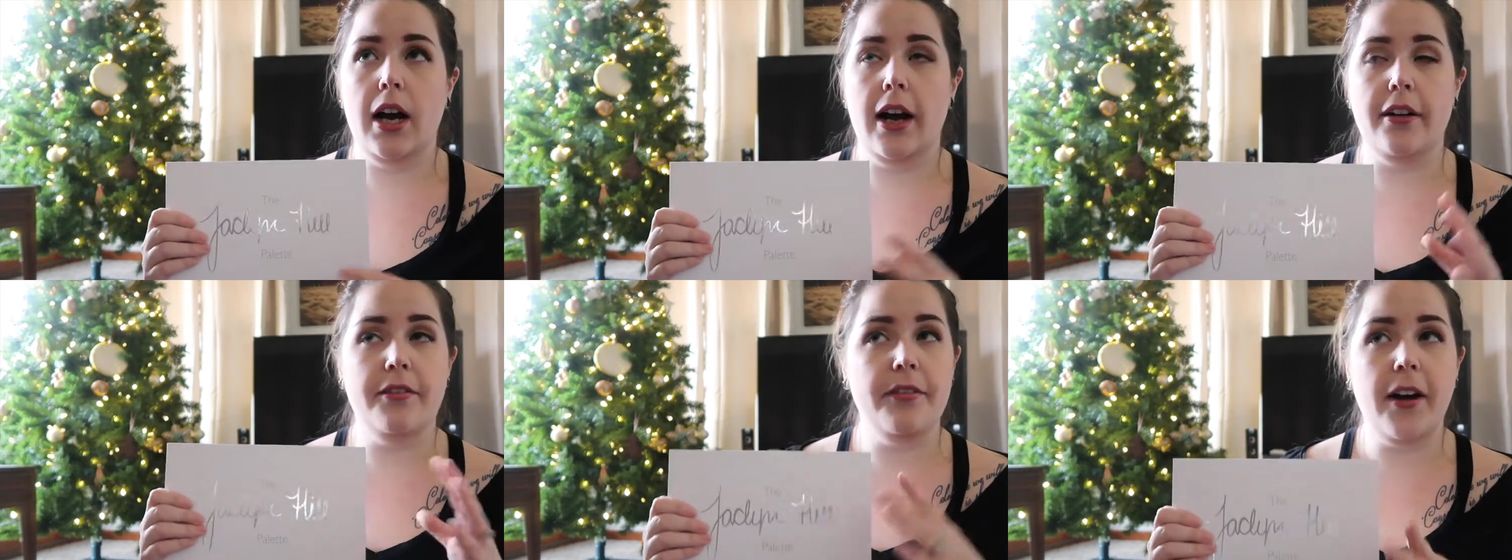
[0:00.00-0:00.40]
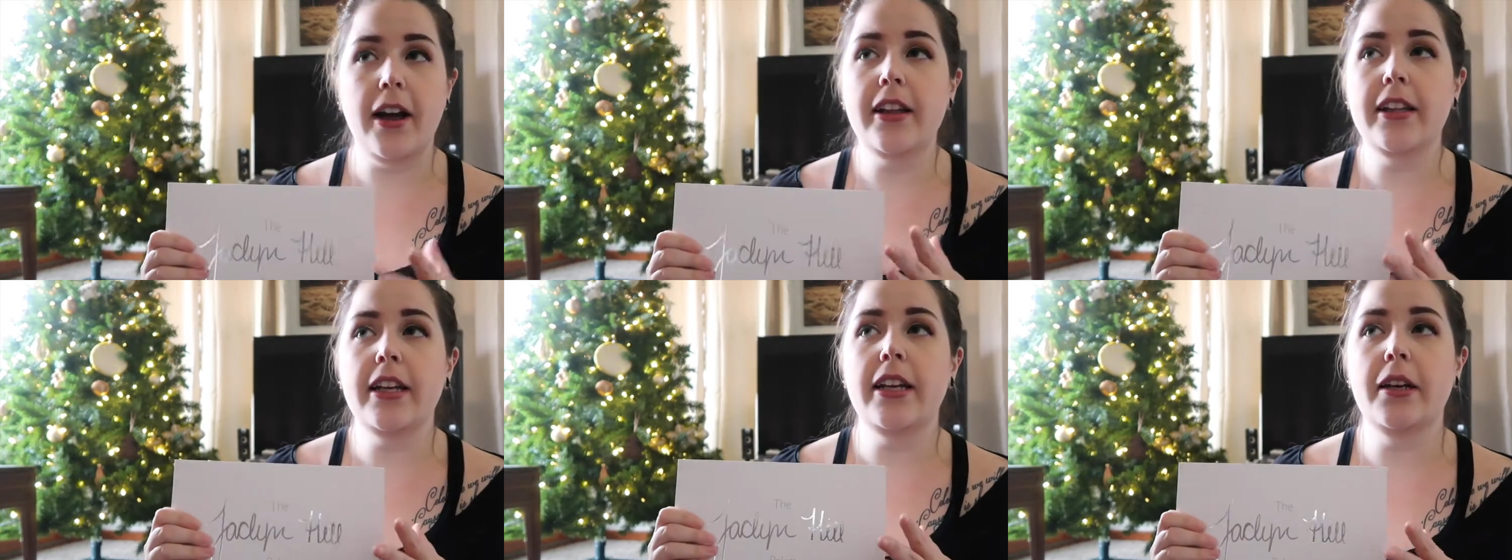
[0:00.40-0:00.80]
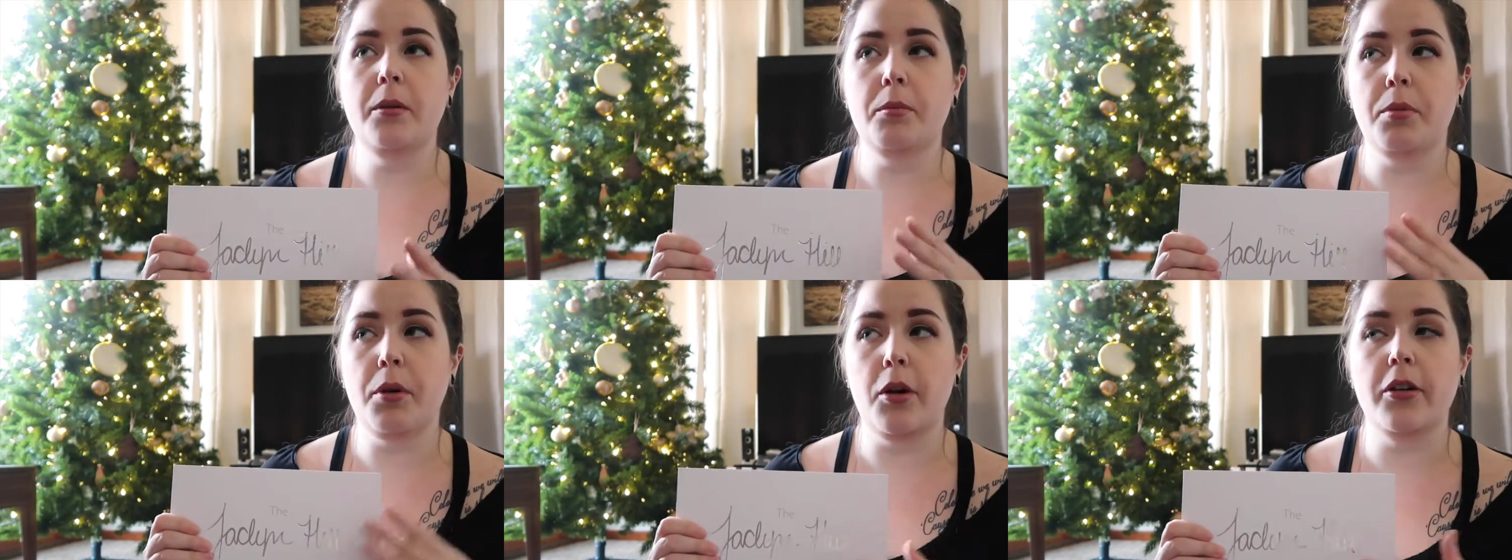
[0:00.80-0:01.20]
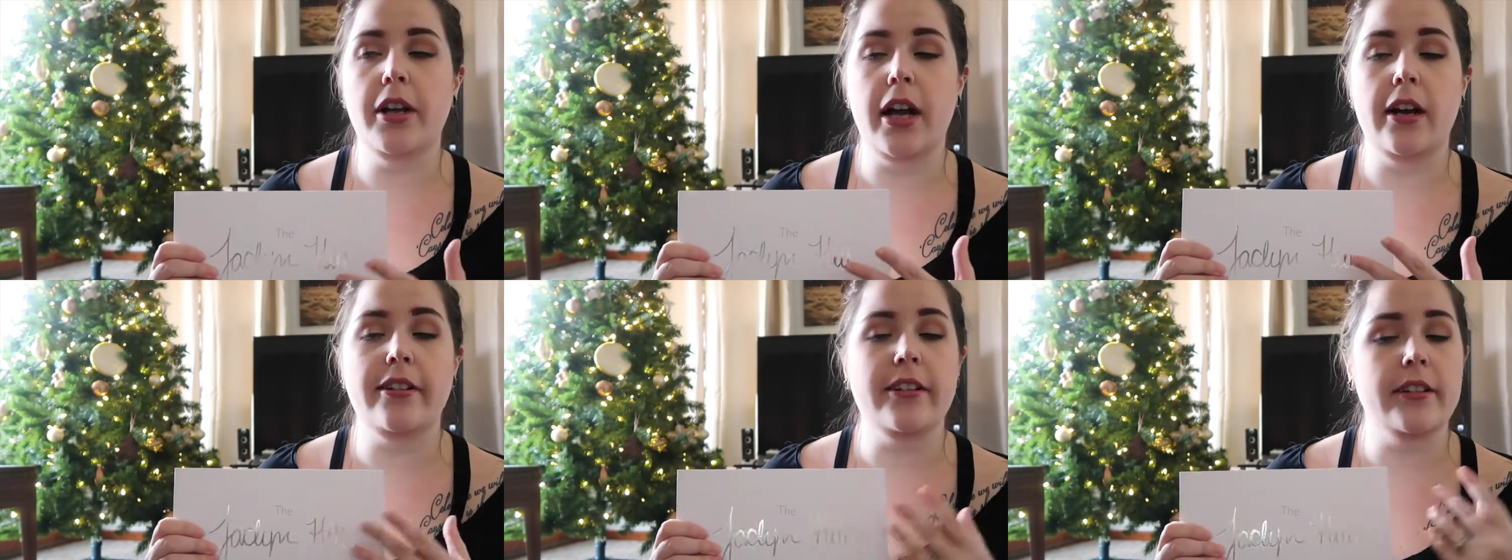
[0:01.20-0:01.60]
I finally broke
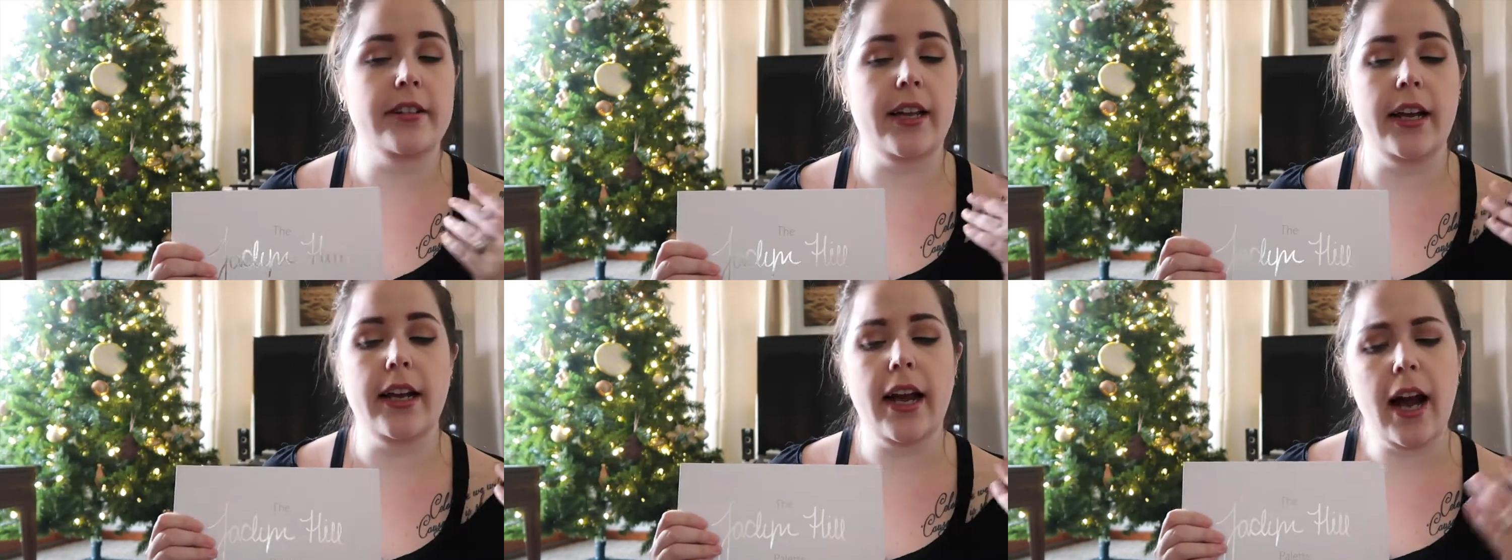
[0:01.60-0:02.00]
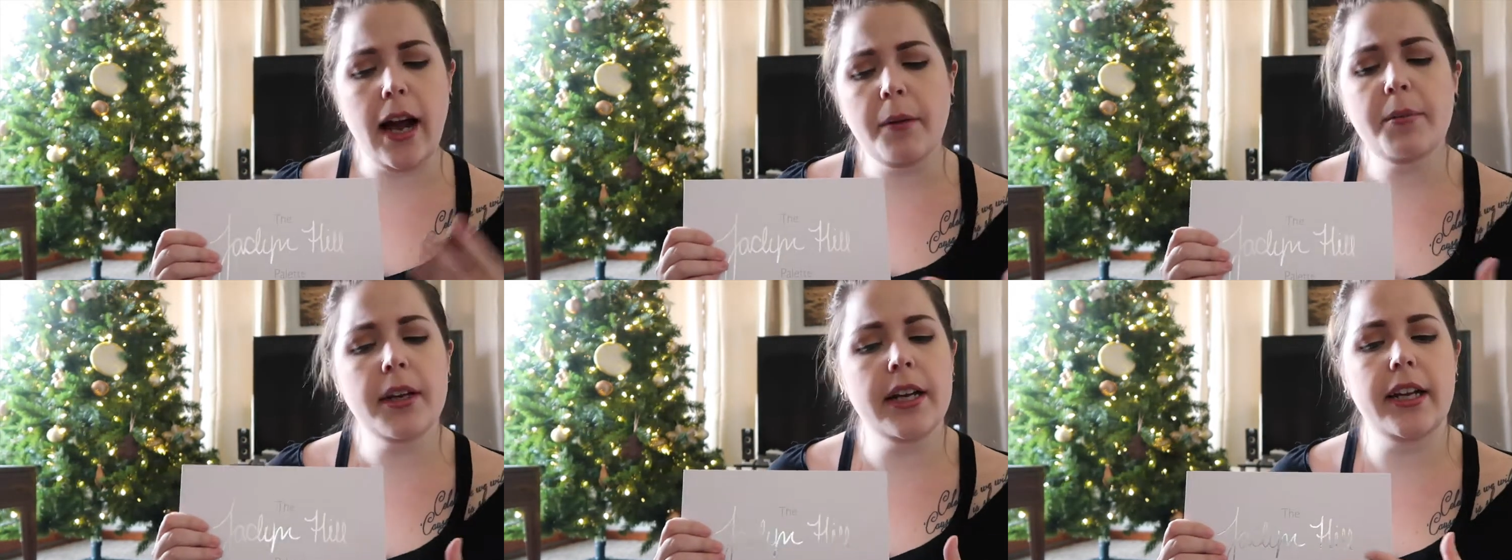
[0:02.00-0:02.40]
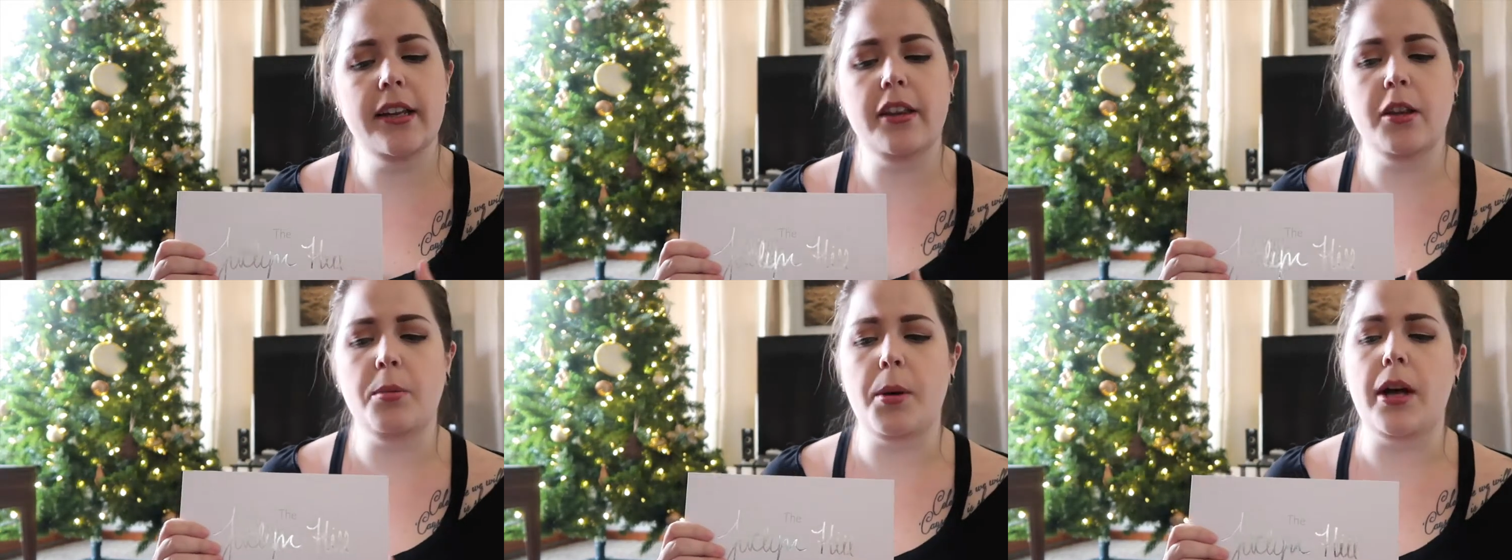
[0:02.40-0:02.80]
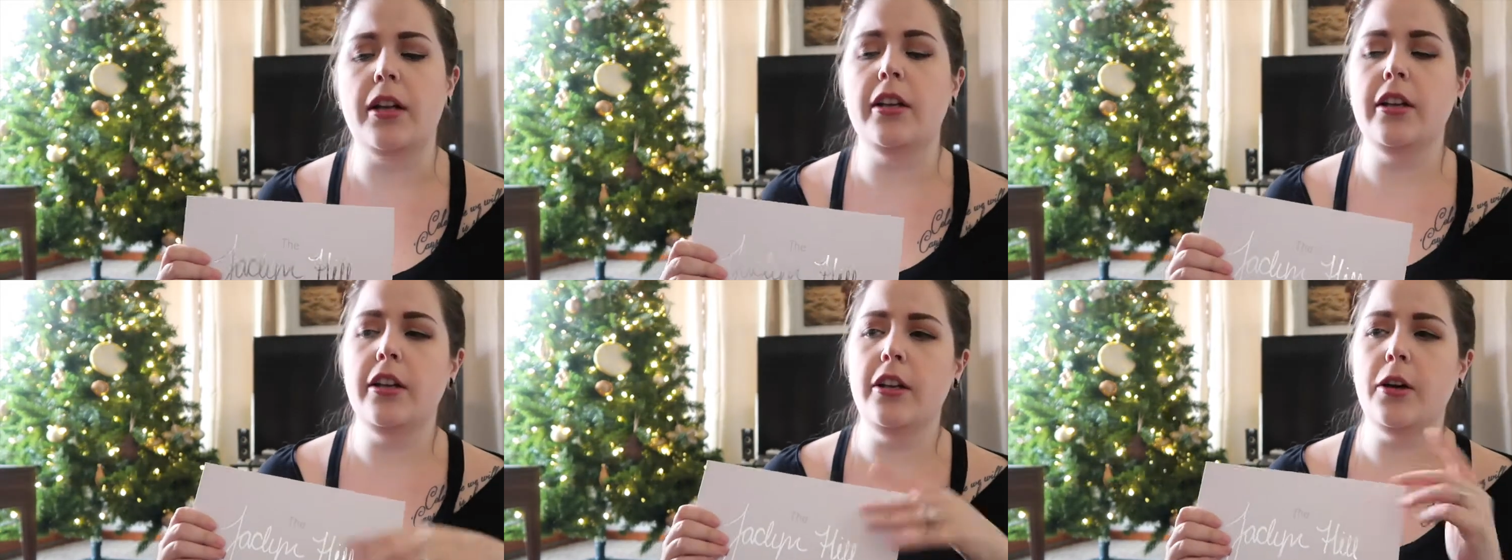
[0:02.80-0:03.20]
down and I was like, I'm gonna get this
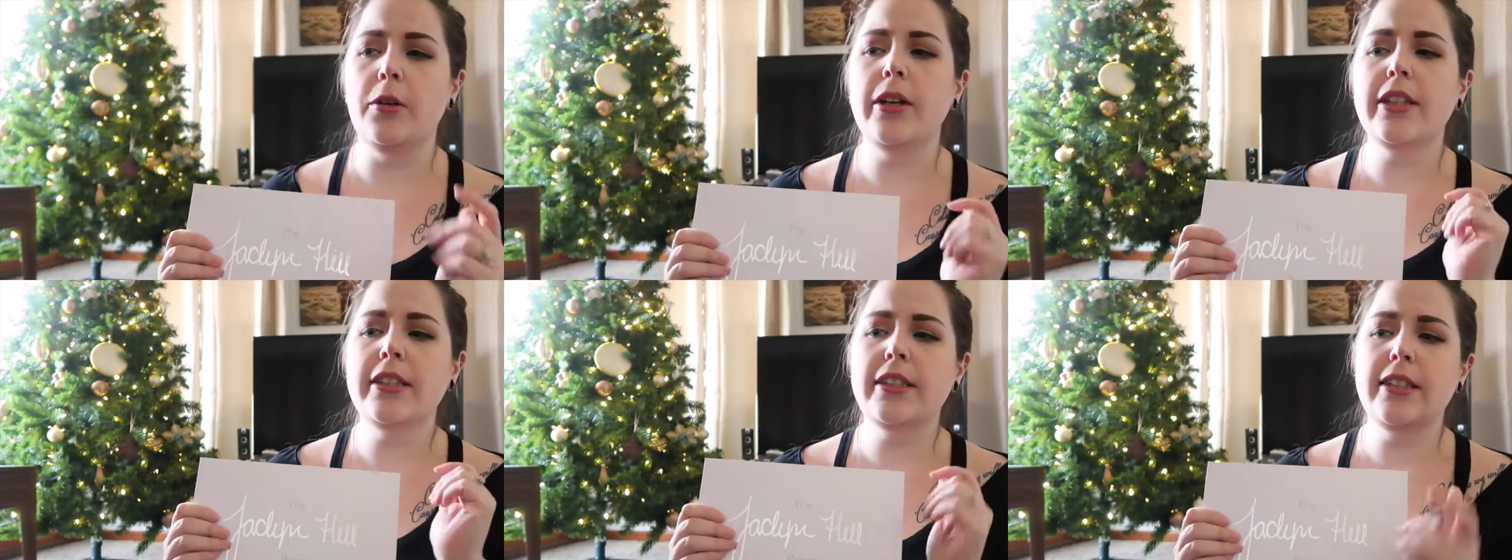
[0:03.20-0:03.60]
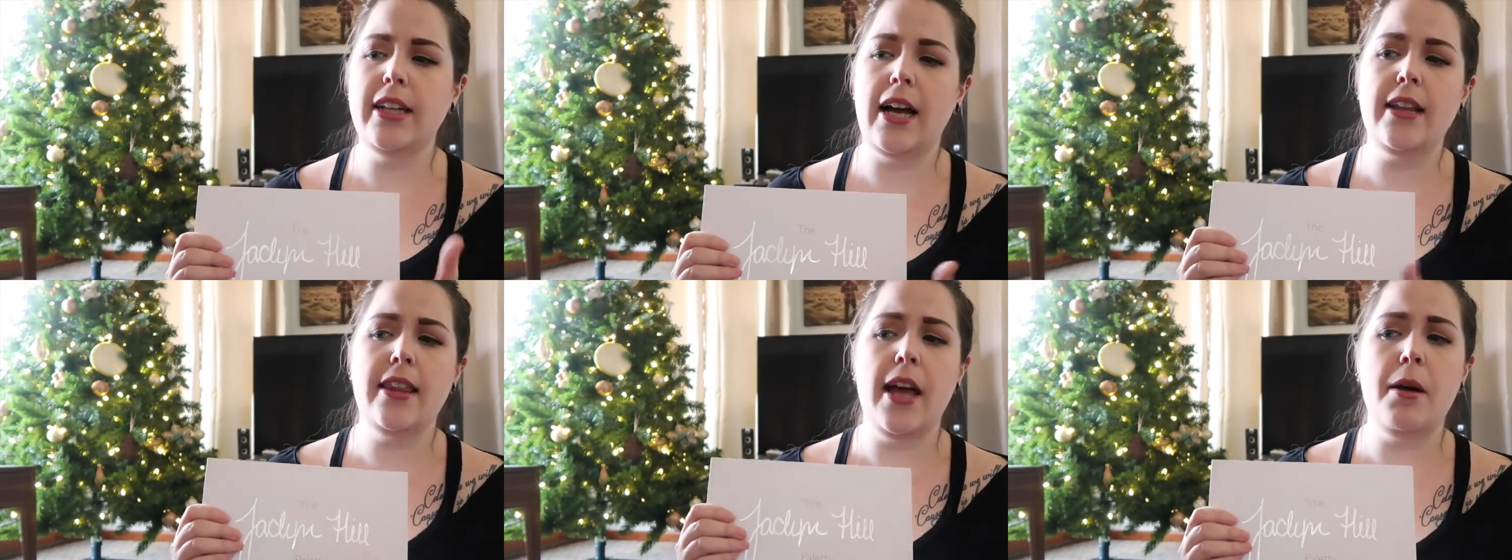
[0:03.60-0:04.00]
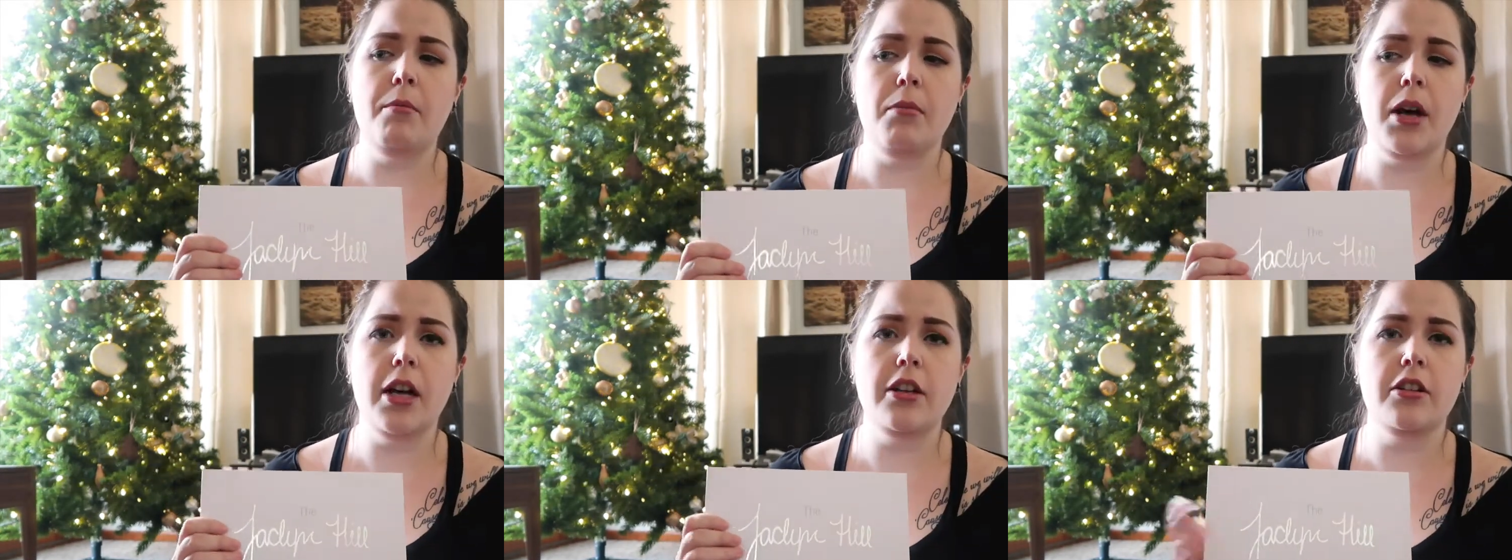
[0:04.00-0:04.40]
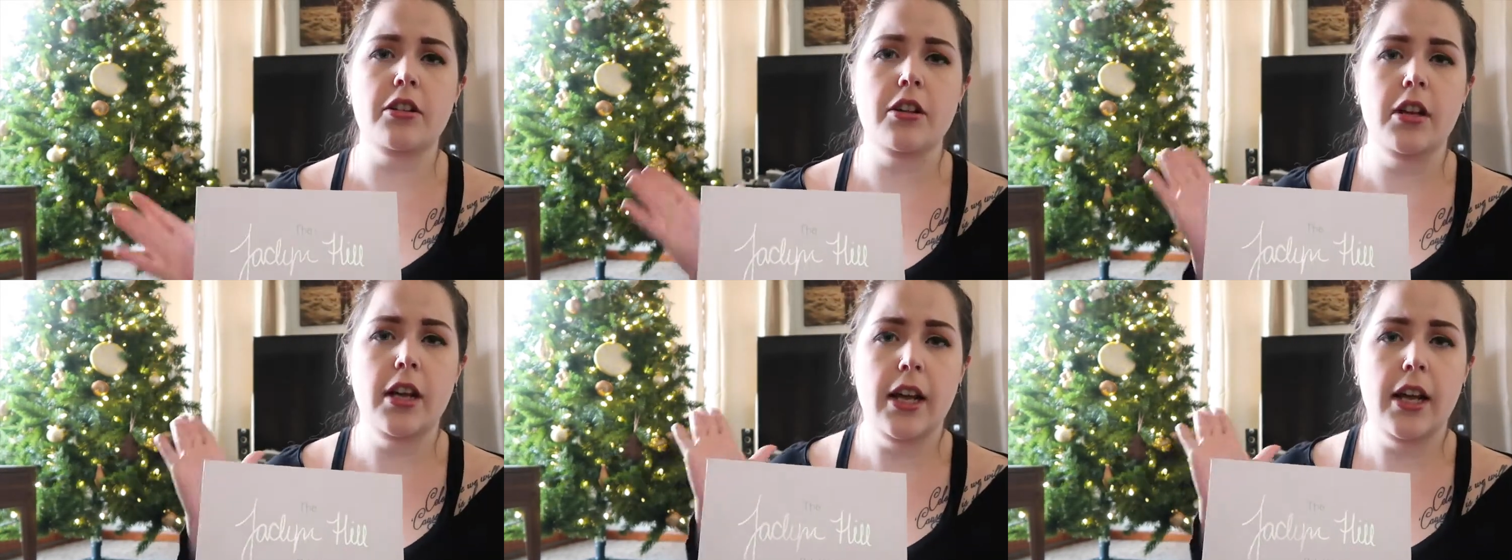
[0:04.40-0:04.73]
palette. You know, it's not that much.